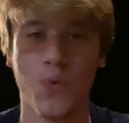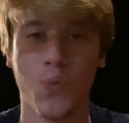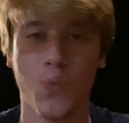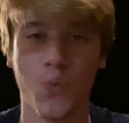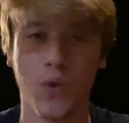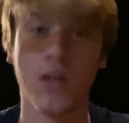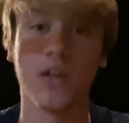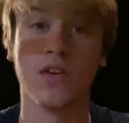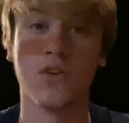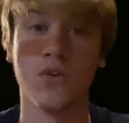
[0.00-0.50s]

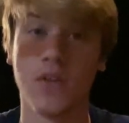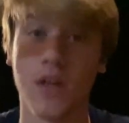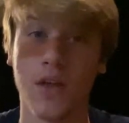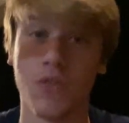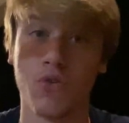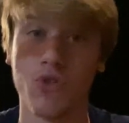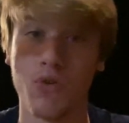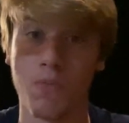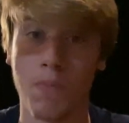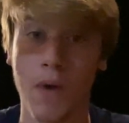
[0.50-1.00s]
we can do that
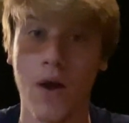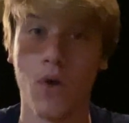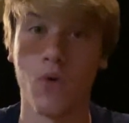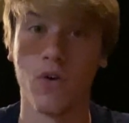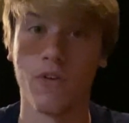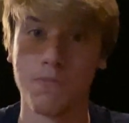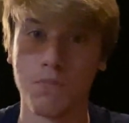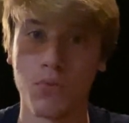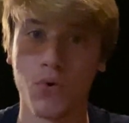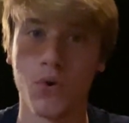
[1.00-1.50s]
through the power
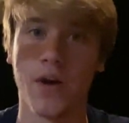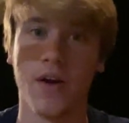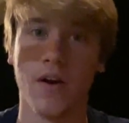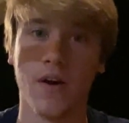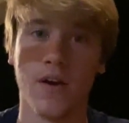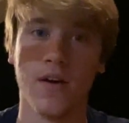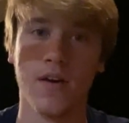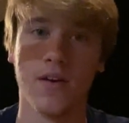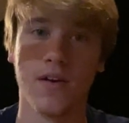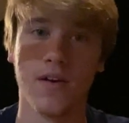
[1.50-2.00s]
of prayer.
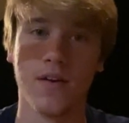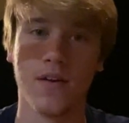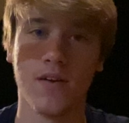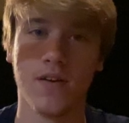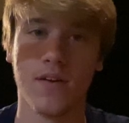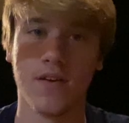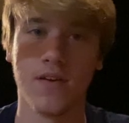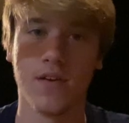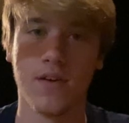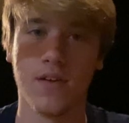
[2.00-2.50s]

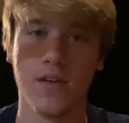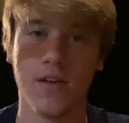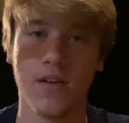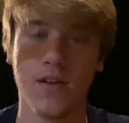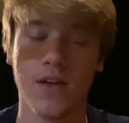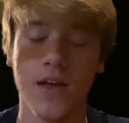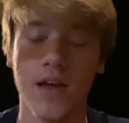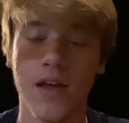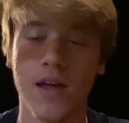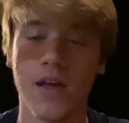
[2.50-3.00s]

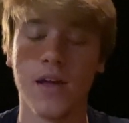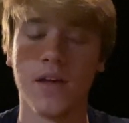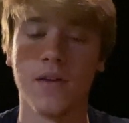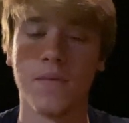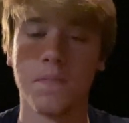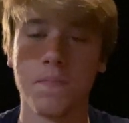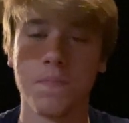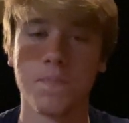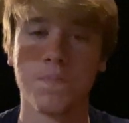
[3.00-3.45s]
And